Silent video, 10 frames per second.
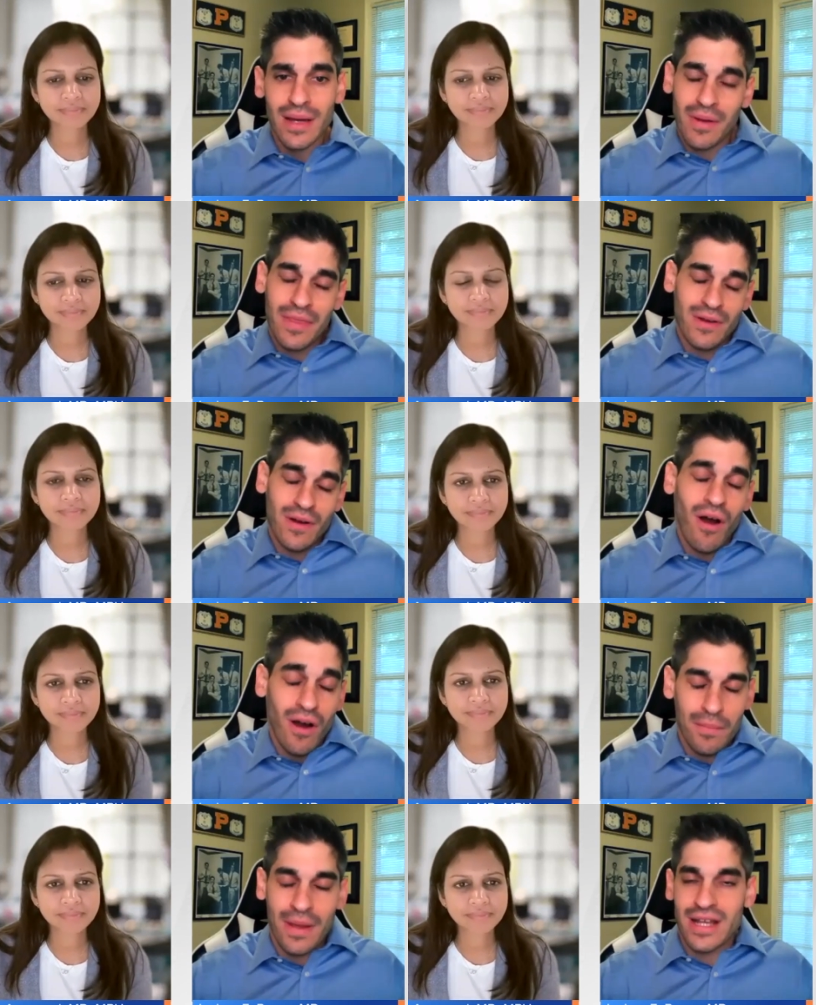Speaker 1: but there
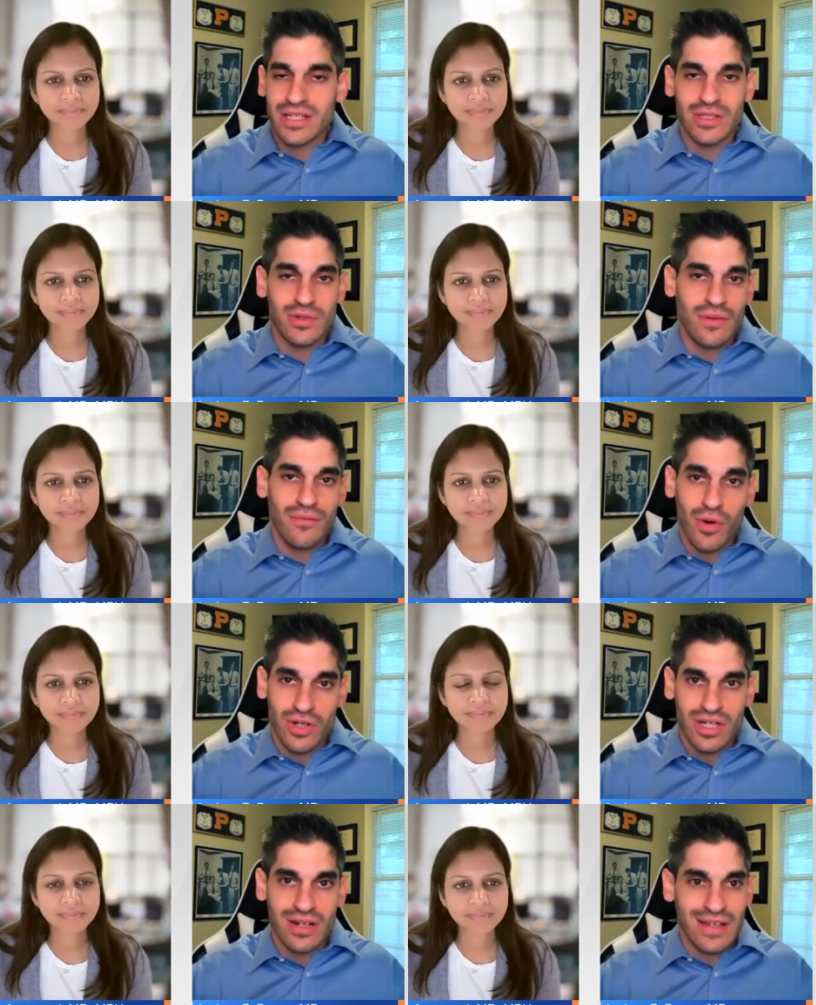are patients who
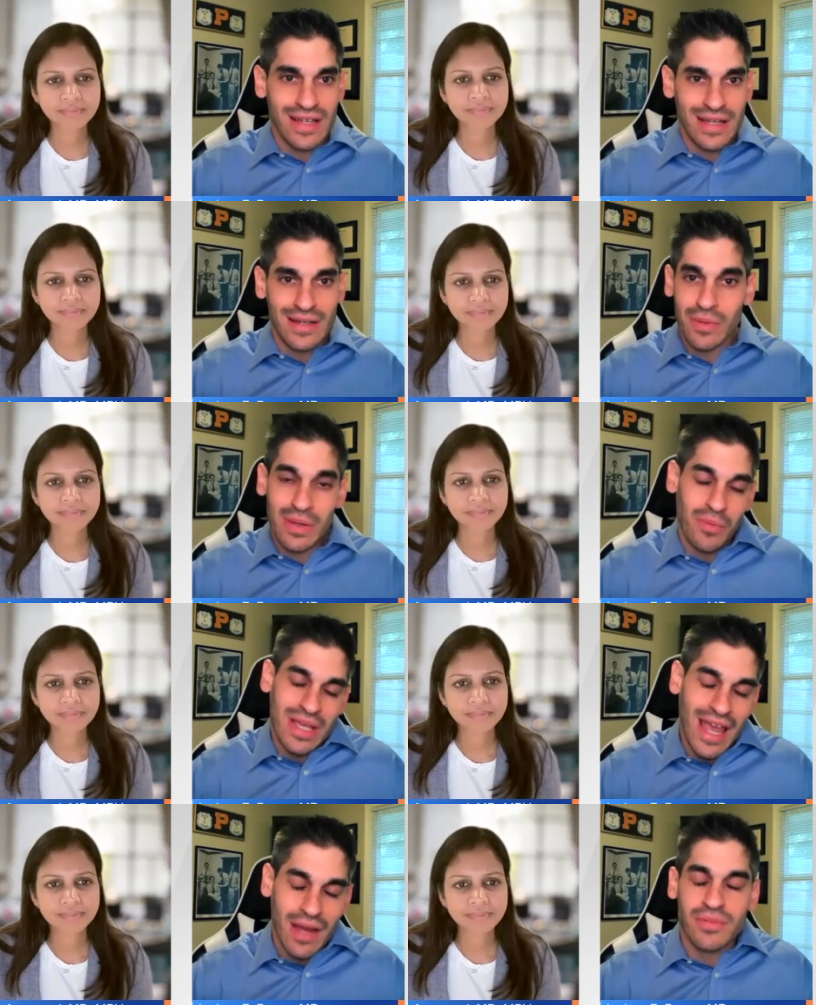unfortunately we
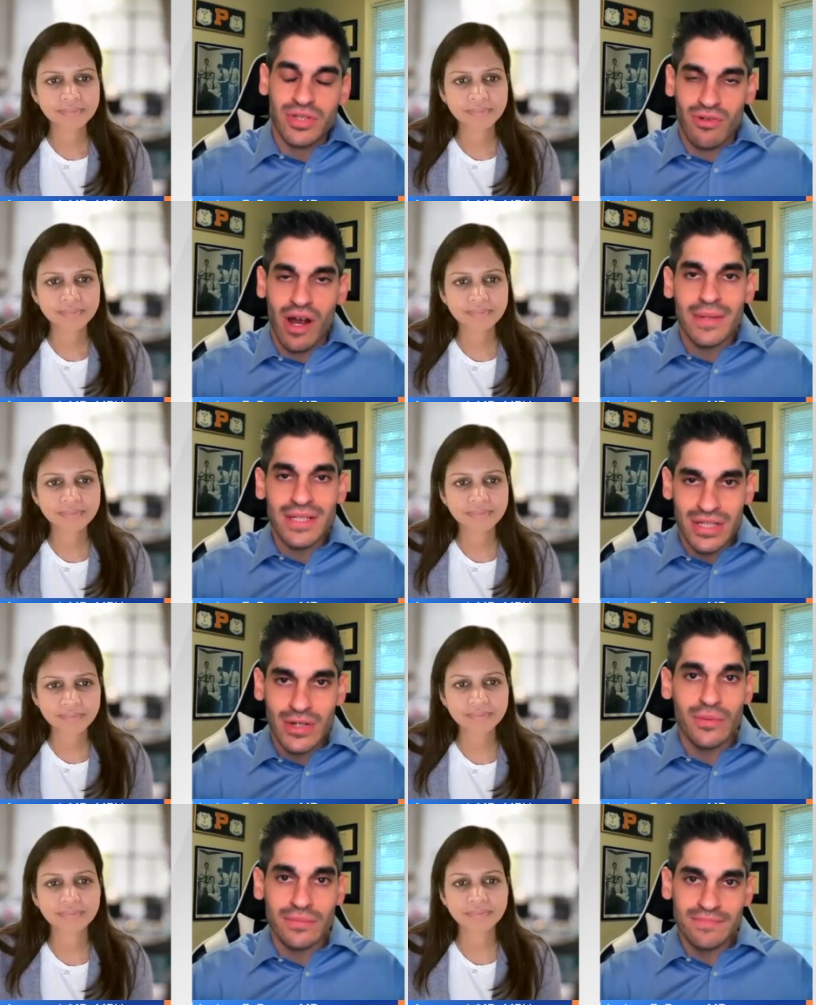can't prescribe it
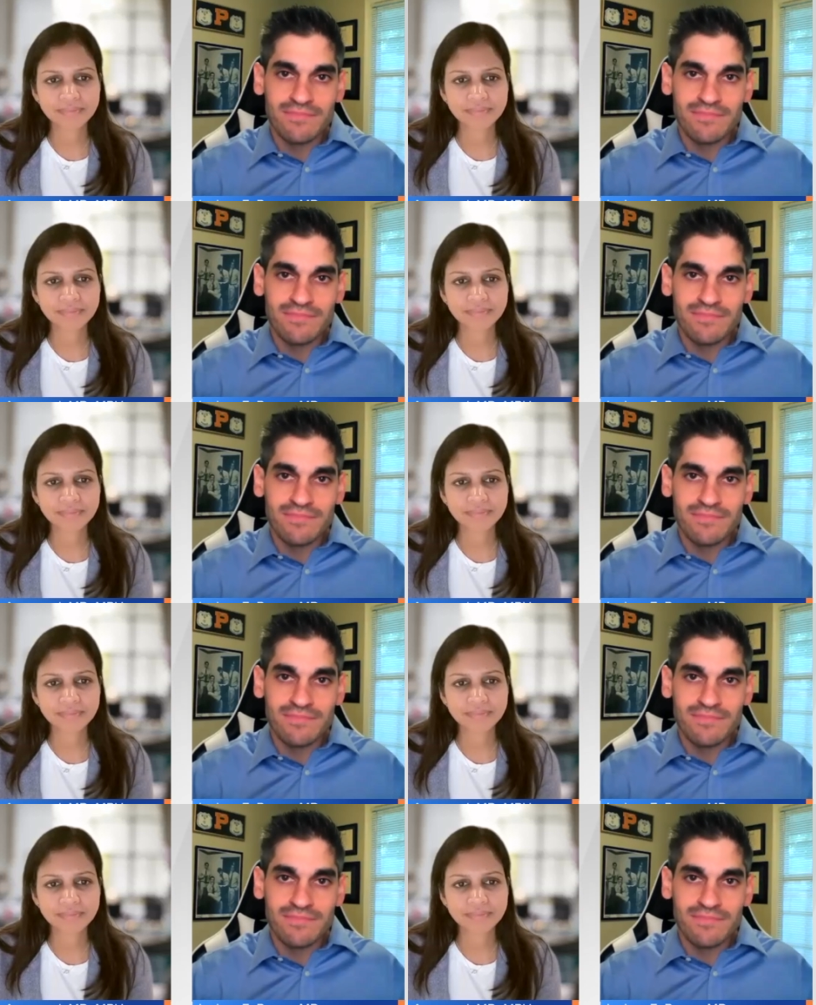to.